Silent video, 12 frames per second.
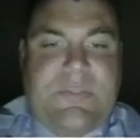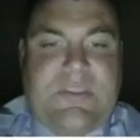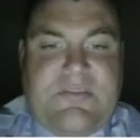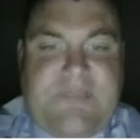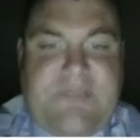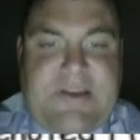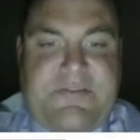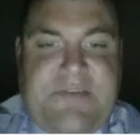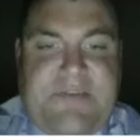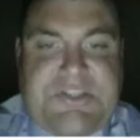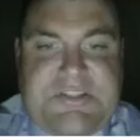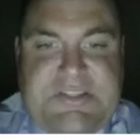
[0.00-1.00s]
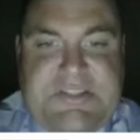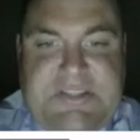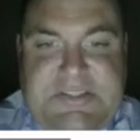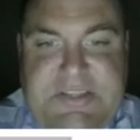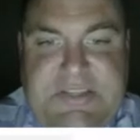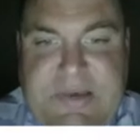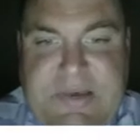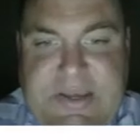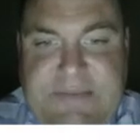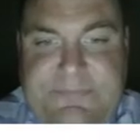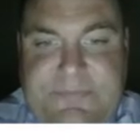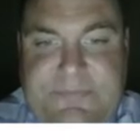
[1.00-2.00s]
Dividing fractions is easy up
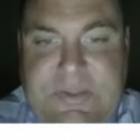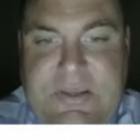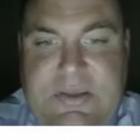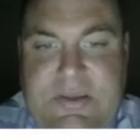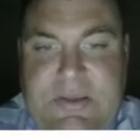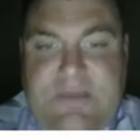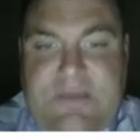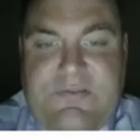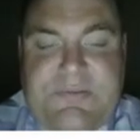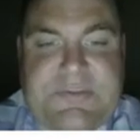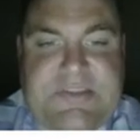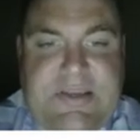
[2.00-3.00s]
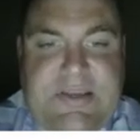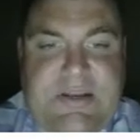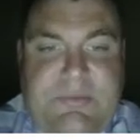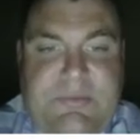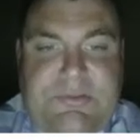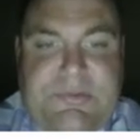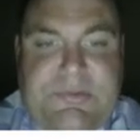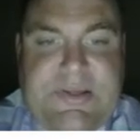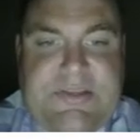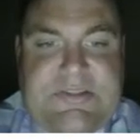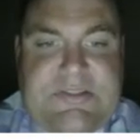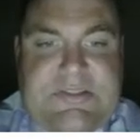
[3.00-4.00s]
high. Flip the second and multiply.
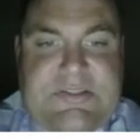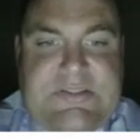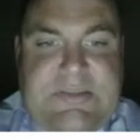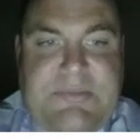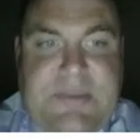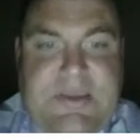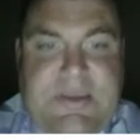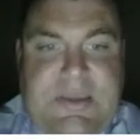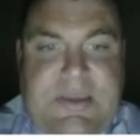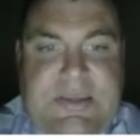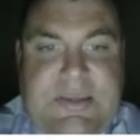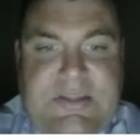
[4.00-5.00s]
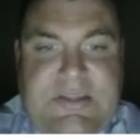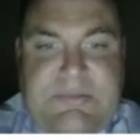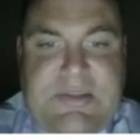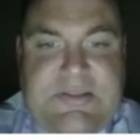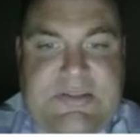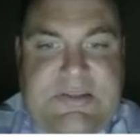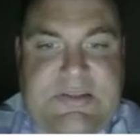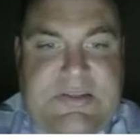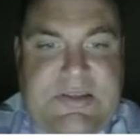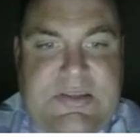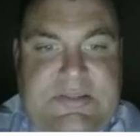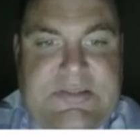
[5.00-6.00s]
This is the same thing as limit
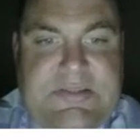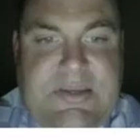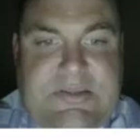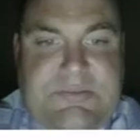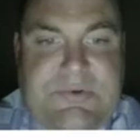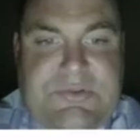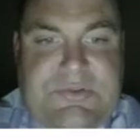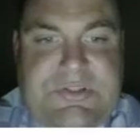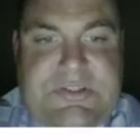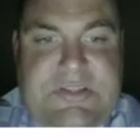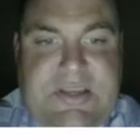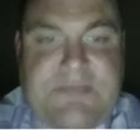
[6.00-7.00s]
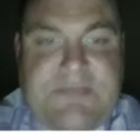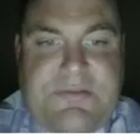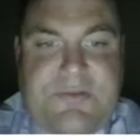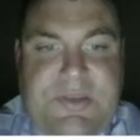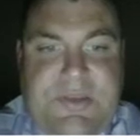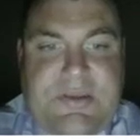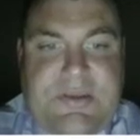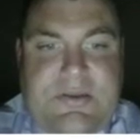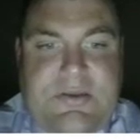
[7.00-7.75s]
as x approaches -3.